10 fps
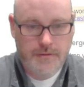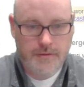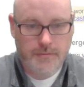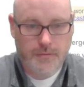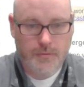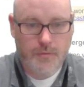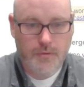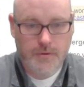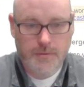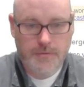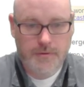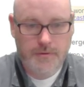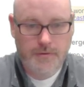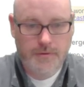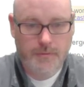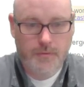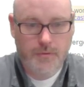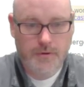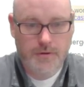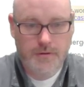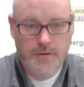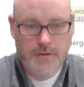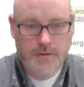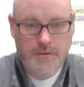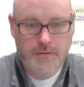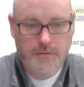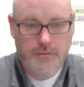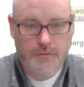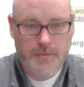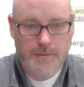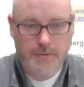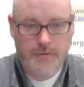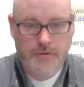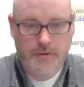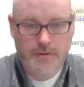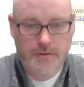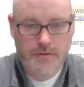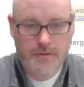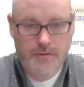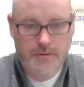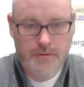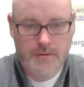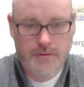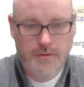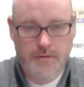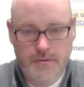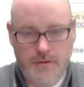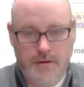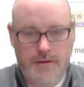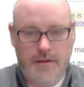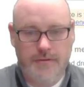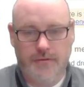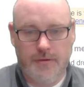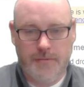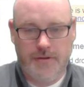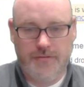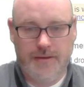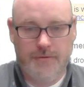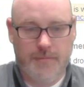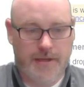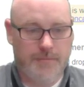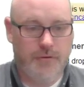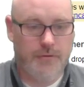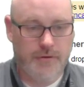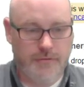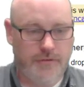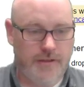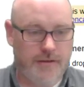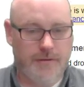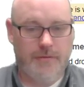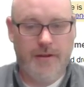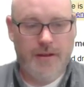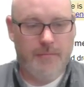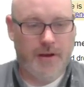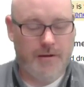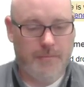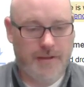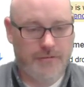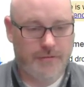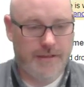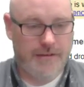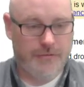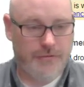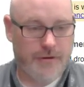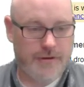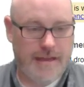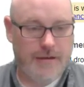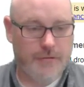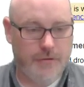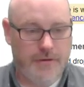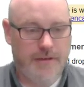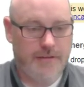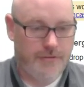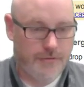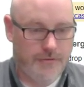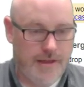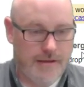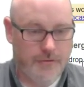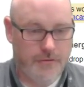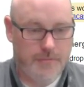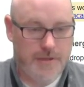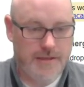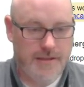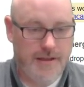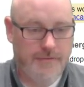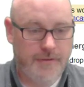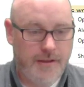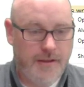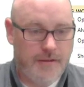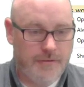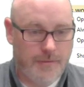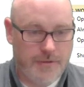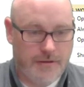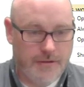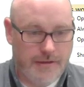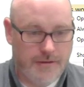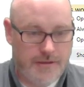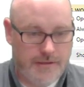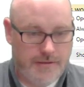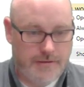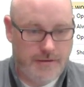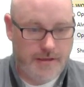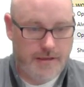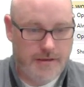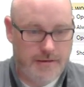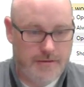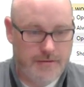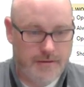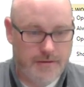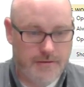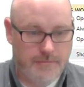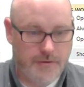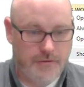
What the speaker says: Civil War newspapers. All right, and so I'm going to save it to my computer. You'll see here on the bottom of my screen, it'll start downloading it, and so it's downloaded the PDF. So I'm going to click on it, and I